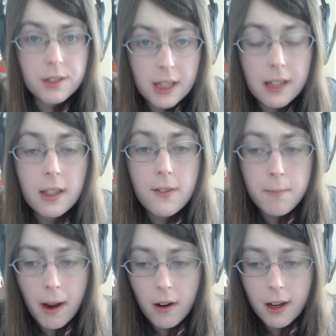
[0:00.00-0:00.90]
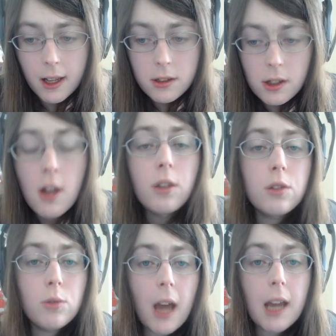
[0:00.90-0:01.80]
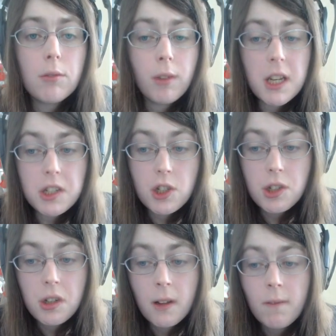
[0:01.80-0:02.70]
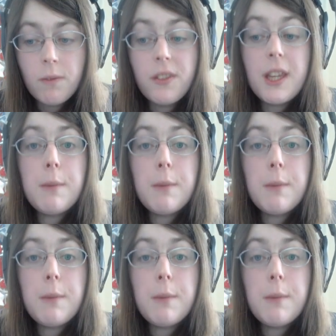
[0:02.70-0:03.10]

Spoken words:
of Americans do not reach the